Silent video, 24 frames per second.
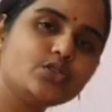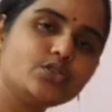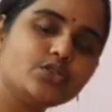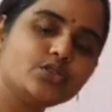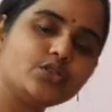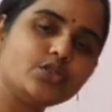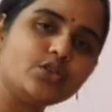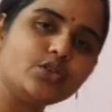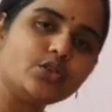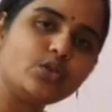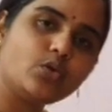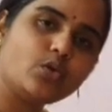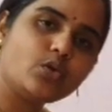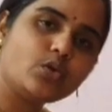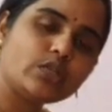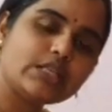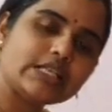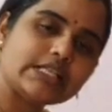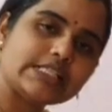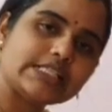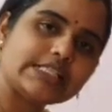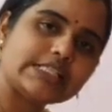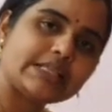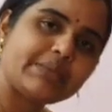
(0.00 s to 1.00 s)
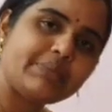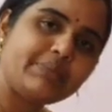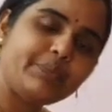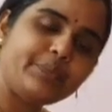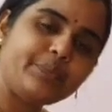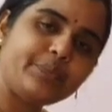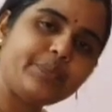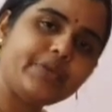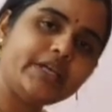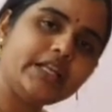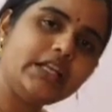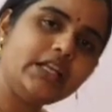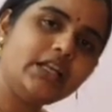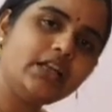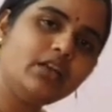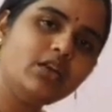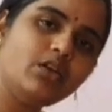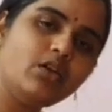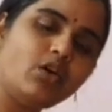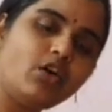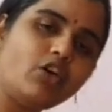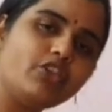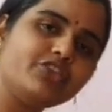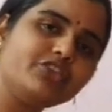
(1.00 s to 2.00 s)
should know the symbol
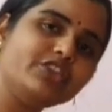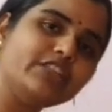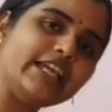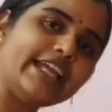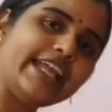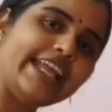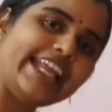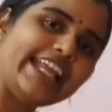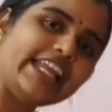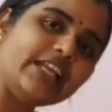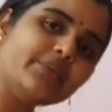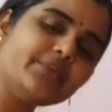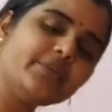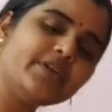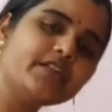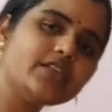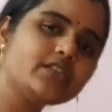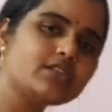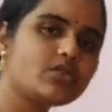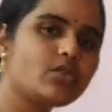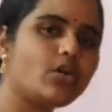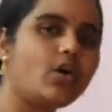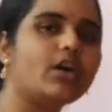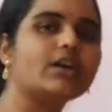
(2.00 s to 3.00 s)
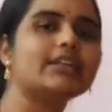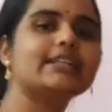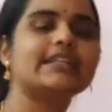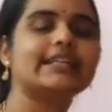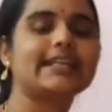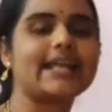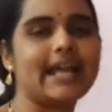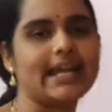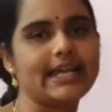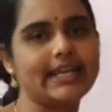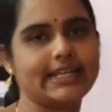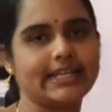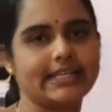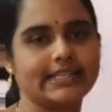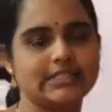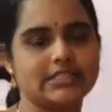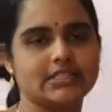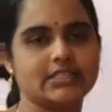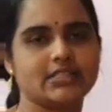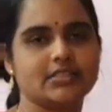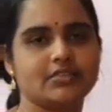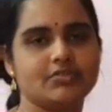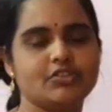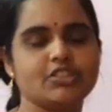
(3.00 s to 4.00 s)
of the elements or the
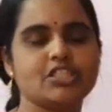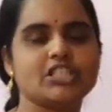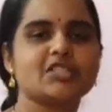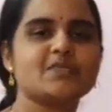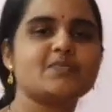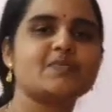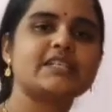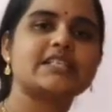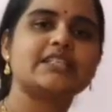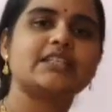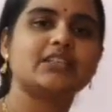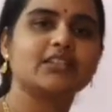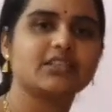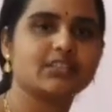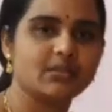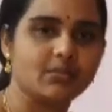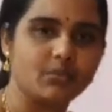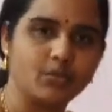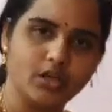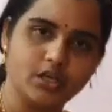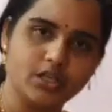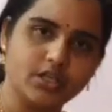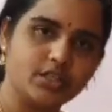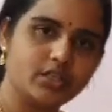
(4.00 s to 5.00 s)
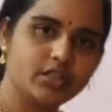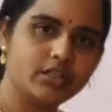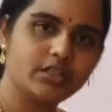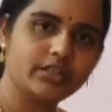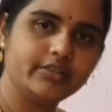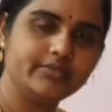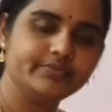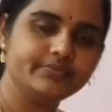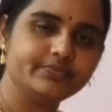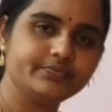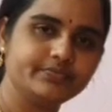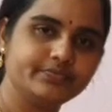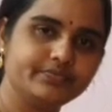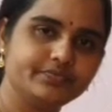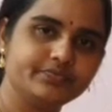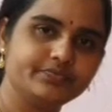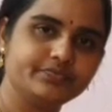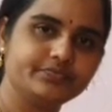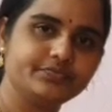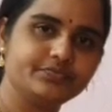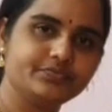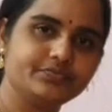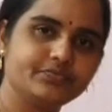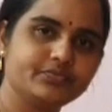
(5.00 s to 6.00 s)
radicals which is present in the molecule.
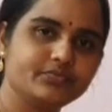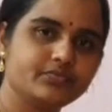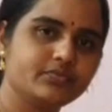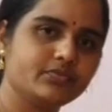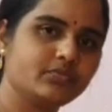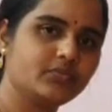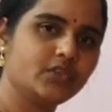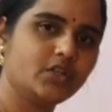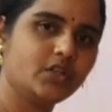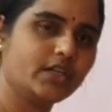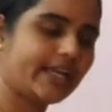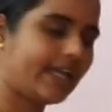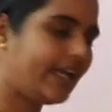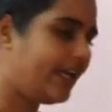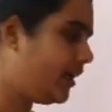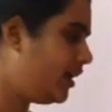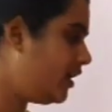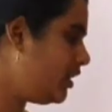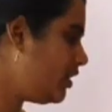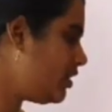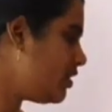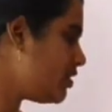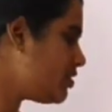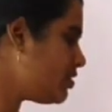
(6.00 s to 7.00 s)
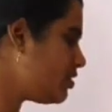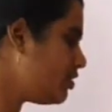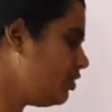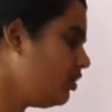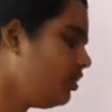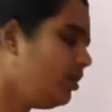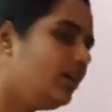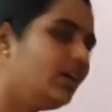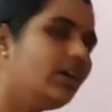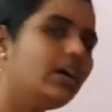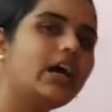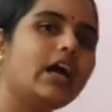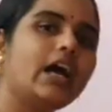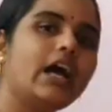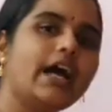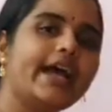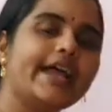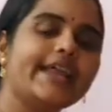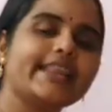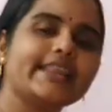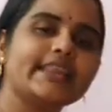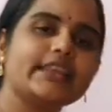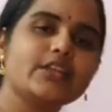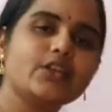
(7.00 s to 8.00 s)
Okay, so
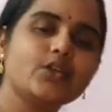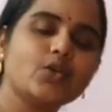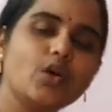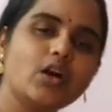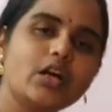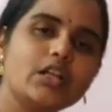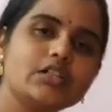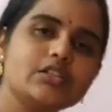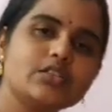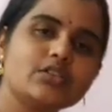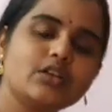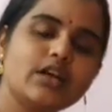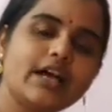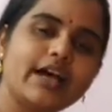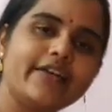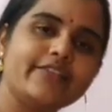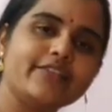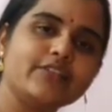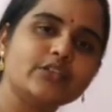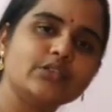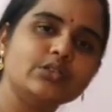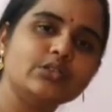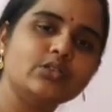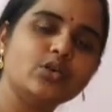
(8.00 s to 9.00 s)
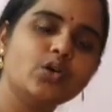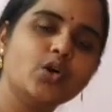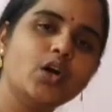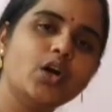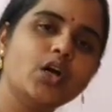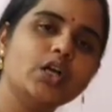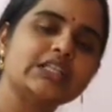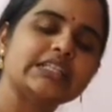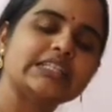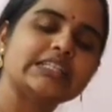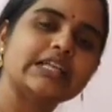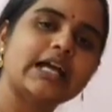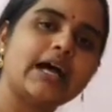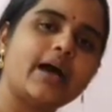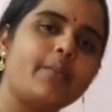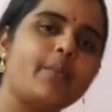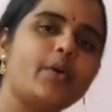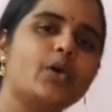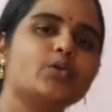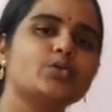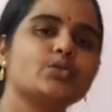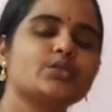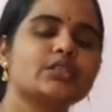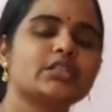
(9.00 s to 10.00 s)
you also have to know
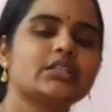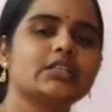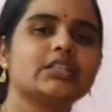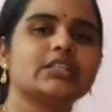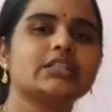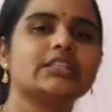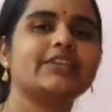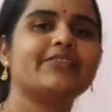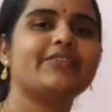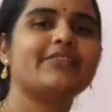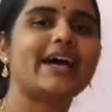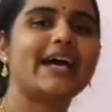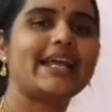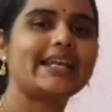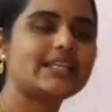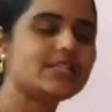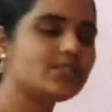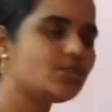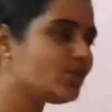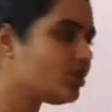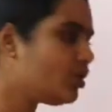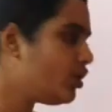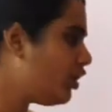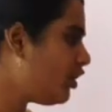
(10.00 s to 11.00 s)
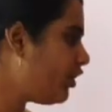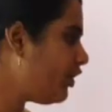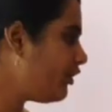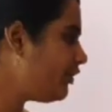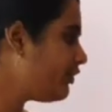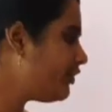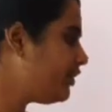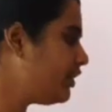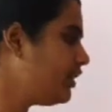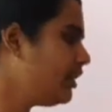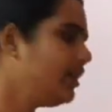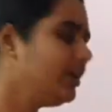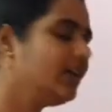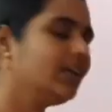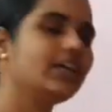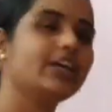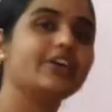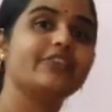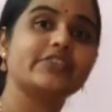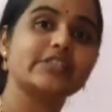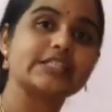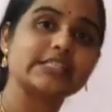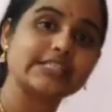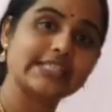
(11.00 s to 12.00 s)
about the valency of,
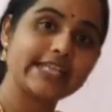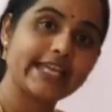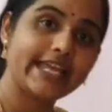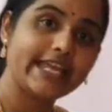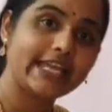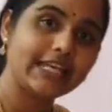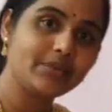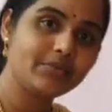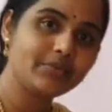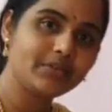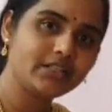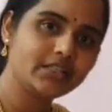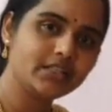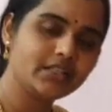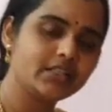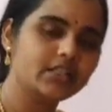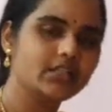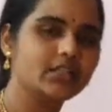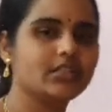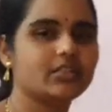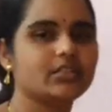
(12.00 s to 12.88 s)
if it is an element,